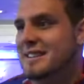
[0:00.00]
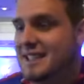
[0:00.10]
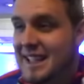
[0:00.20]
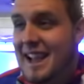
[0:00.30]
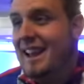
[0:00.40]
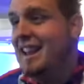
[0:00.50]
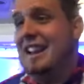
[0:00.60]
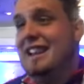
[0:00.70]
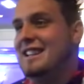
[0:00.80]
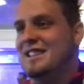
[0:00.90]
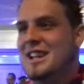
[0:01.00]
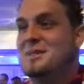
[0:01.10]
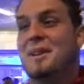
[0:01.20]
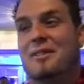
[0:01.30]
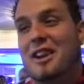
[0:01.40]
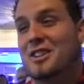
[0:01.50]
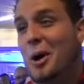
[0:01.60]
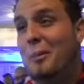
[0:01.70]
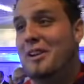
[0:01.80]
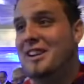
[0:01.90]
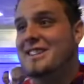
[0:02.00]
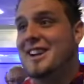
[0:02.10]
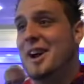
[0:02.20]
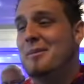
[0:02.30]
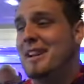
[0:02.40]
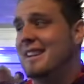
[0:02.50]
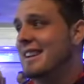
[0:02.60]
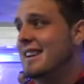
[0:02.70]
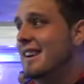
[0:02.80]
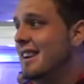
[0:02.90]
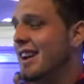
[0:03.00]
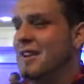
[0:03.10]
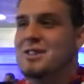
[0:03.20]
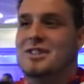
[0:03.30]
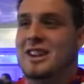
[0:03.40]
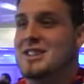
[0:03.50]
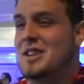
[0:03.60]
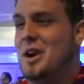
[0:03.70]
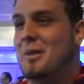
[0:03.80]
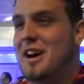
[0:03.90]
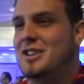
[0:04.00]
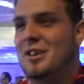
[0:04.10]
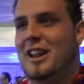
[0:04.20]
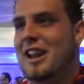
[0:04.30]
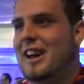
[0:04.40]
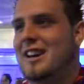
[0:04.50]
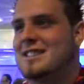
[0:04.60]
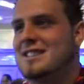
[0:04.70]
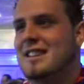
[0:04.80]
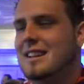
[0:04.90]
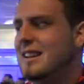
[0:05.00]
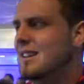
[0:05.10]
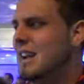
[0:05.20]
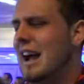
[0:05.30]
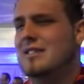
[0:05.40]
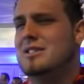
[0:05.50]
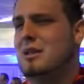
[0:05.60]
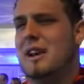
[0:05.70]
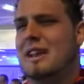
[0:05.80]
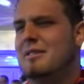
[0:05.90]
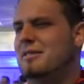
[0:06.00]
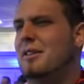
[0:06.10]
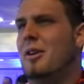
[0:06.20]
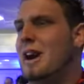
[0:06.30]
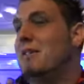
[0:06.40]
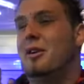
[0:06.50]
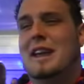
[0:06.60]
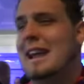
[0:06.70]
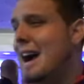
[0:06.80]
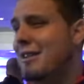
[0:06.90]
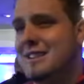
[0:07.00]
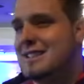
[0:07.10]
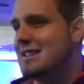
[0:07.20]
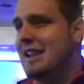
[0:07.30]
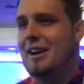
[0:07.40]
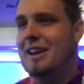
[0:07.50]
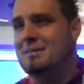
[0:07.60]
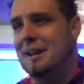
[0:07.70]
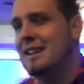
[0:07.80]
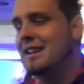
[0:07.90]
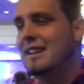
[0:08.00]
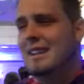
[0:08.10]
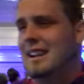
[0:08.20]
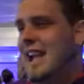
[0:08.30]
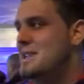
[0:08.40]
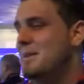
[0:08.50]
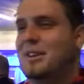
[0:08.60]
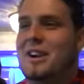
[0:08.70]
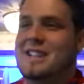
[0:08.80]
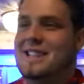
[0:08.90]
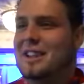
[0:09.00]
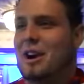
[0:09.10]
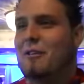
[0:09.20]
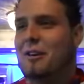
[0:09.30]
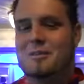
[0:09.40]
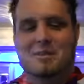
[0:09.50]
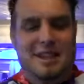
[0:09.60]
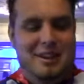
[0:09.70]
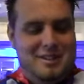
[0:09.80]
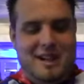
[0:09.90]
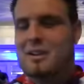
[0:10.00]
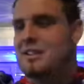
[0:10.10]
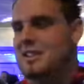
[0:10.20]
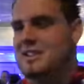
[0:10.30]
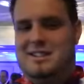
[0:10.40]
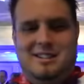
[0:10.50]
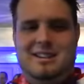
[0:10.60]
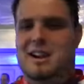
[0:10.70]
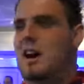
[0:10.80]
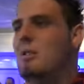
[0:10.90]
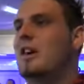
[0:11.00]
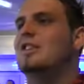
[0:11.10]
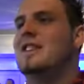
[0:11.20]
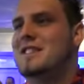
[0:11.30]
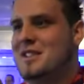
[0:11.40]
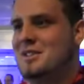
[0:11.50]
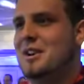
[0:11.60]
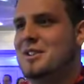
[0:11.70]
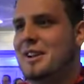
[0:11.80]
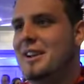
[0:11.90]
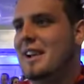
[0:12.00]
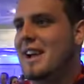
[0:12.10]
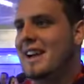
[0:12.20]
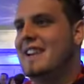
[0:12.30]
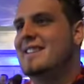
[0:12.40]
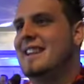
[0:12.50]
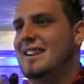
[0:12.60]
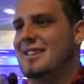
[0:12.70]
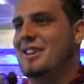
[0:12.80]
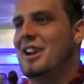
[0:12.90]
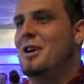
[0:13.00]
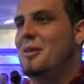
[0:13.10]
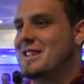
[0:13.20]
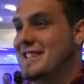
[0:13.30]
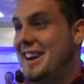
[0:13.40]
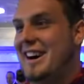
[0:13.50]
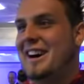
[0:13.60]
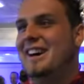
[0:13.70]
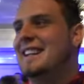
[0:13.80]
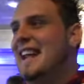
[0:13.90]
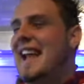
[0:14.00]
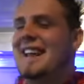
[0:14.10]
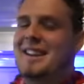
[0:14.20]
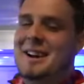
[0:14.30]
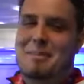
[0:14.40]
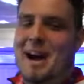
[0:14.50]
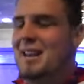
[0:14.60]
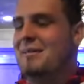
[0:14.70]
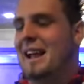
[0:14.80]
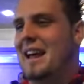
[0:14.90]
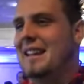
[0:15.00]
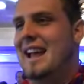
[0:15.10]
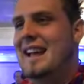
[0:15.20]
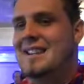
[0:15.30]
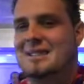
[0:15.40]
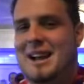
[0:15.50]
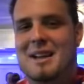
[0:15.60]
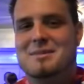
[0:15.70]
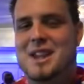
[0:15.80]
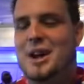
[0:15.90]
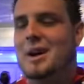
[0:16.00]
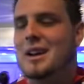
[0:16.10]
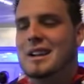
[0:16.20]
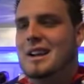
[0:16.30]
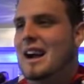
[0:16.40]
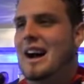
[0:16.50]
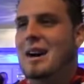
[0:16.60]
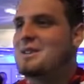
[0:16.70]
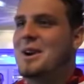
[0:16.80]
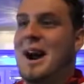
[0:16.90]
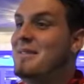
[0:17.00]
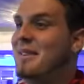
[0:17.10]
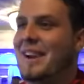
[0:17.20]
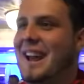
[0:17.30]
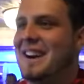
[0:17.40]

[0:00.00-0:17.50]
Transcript: Yeah, like you said, it's been a very short period of time, but life has changed so much over the last 48 hours. You know, it's been crazy to go from, you know, just a Welsh discus thrower to an international global star in the Paralympic athletics, and so I'm so happy right now.